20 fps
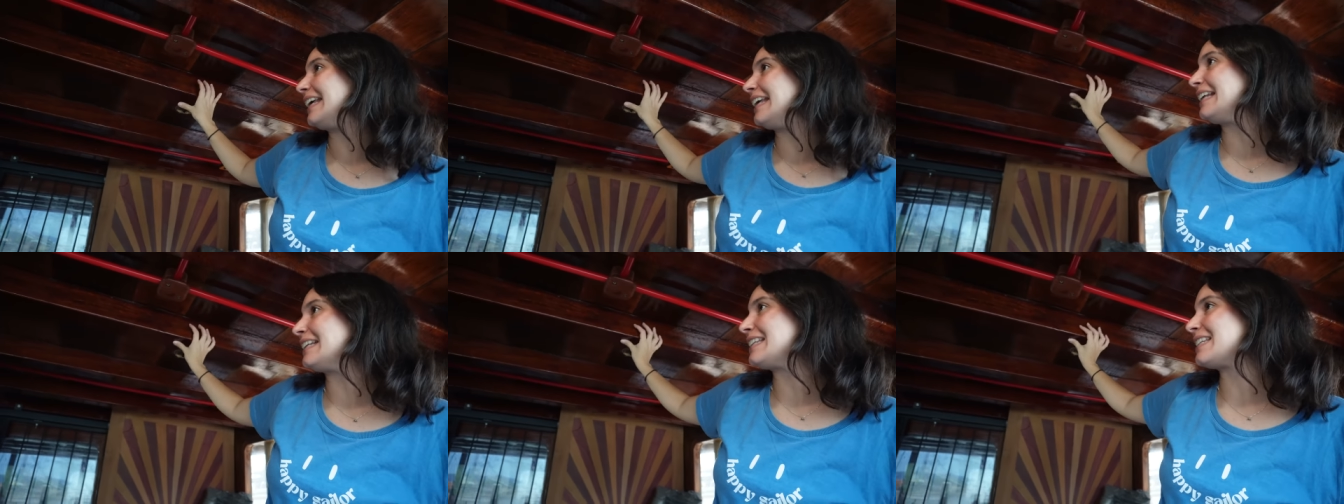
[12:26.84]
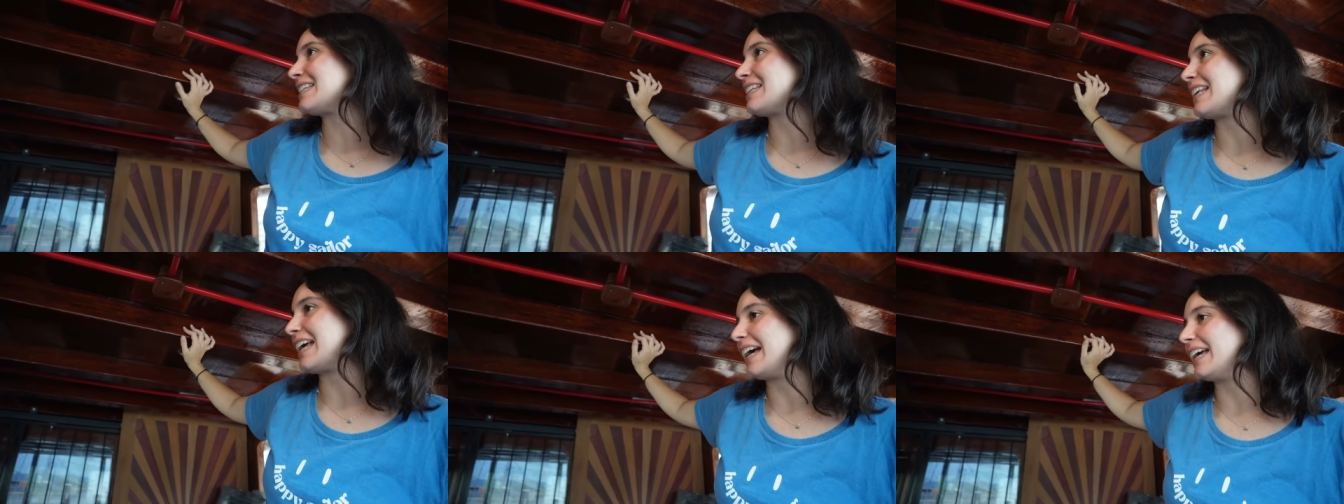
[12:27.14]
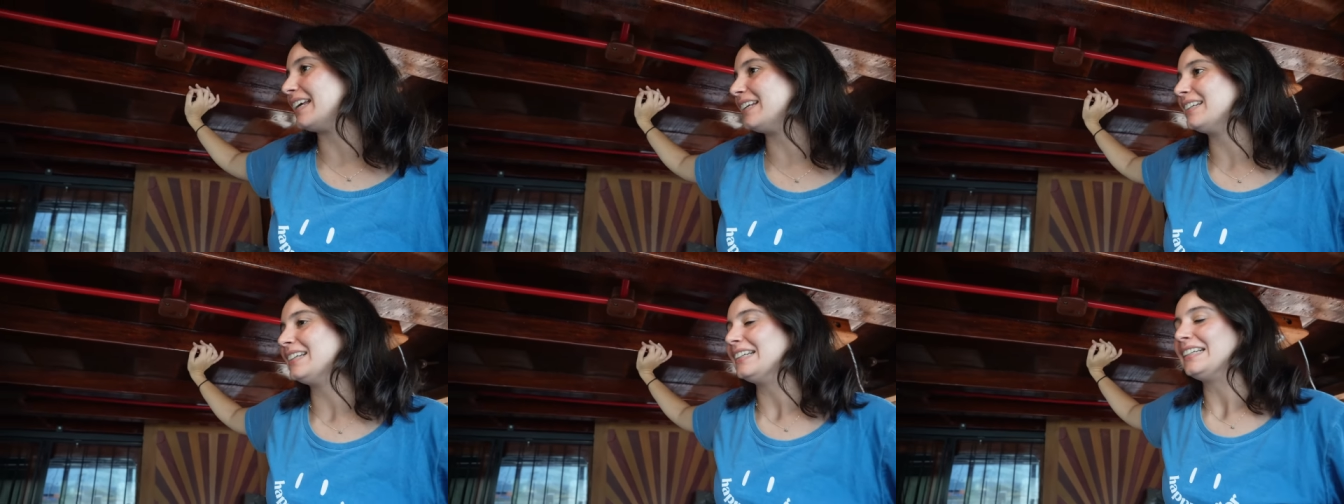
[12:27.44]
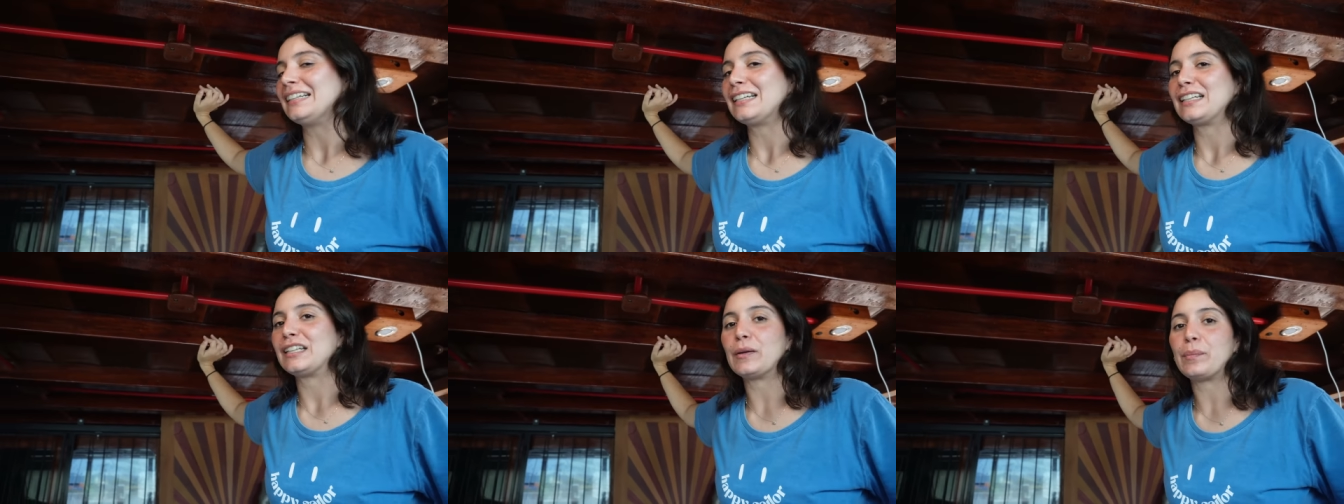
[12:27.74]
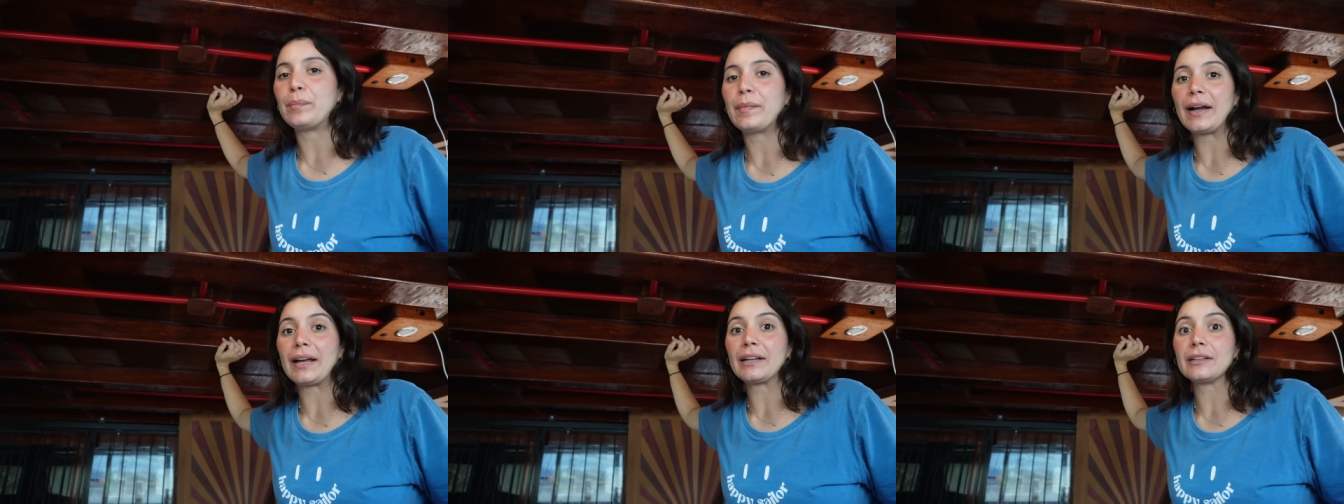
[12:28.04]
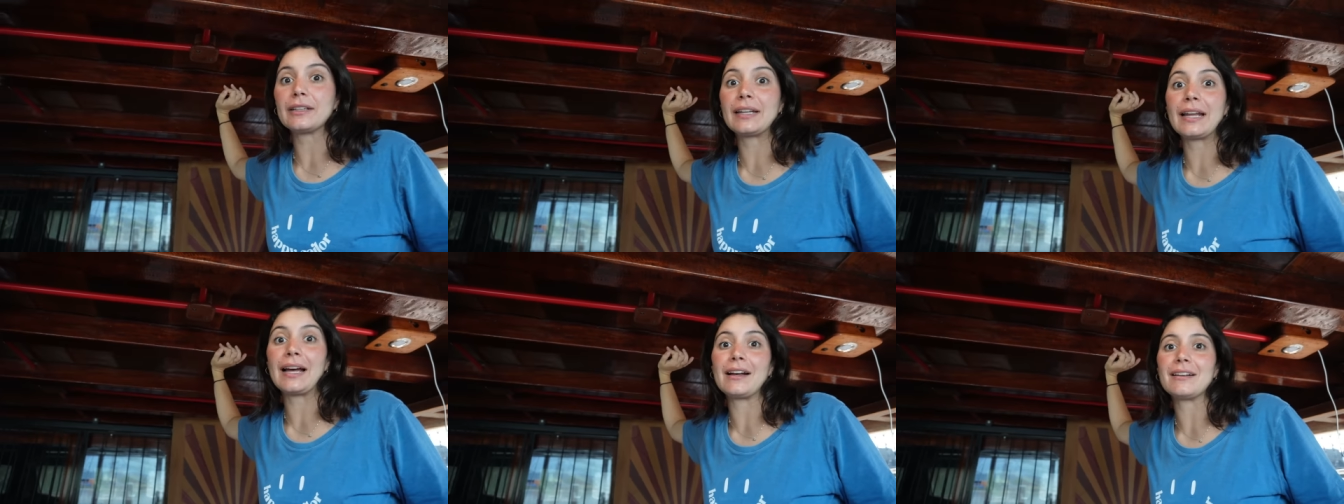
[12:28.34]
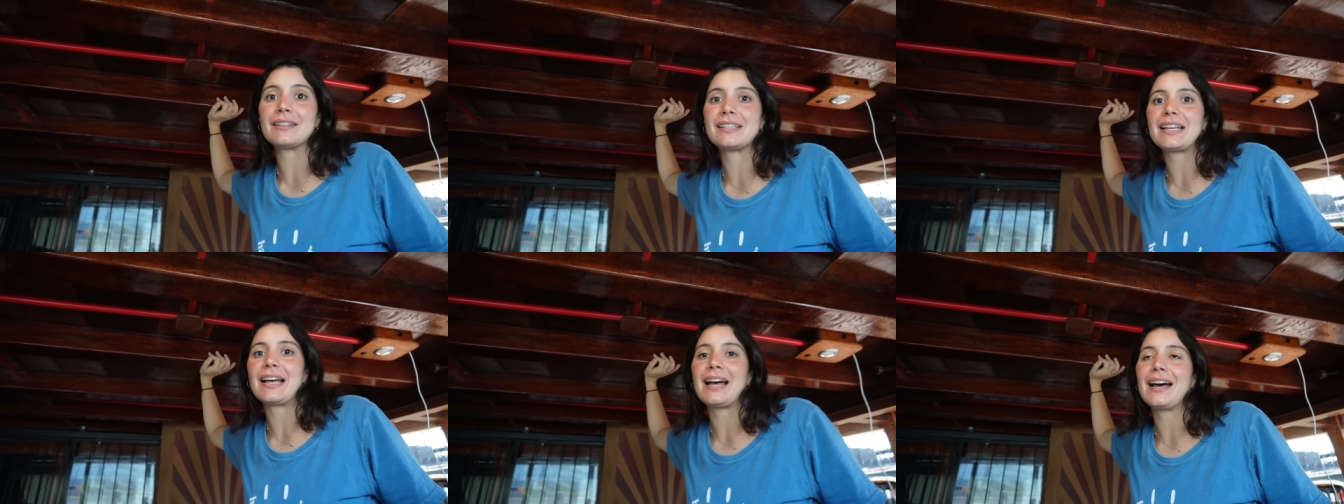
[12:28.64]
inside the pilot
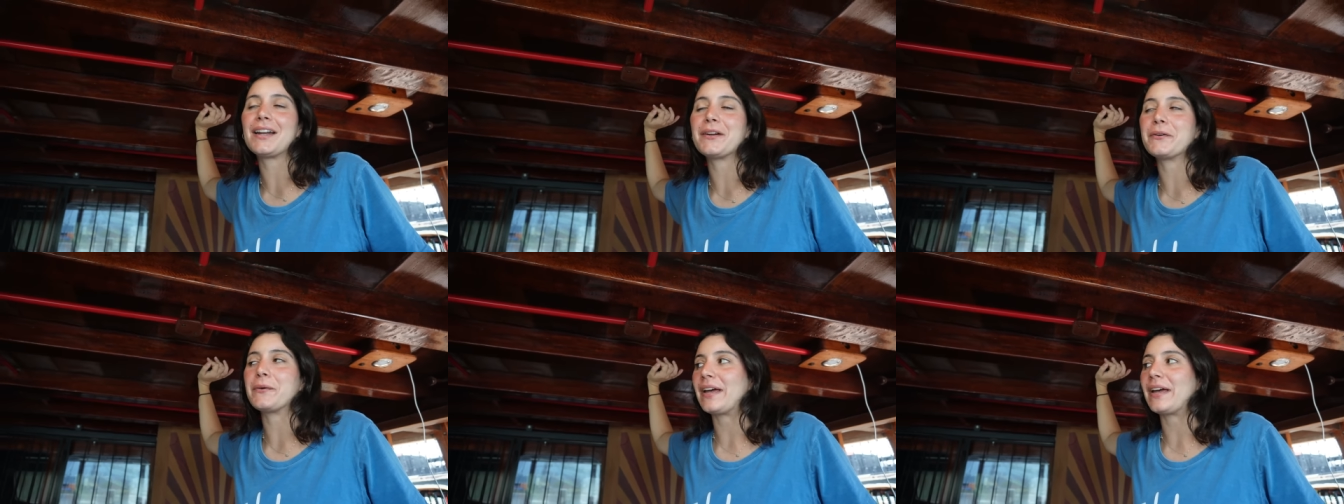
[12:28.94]
house are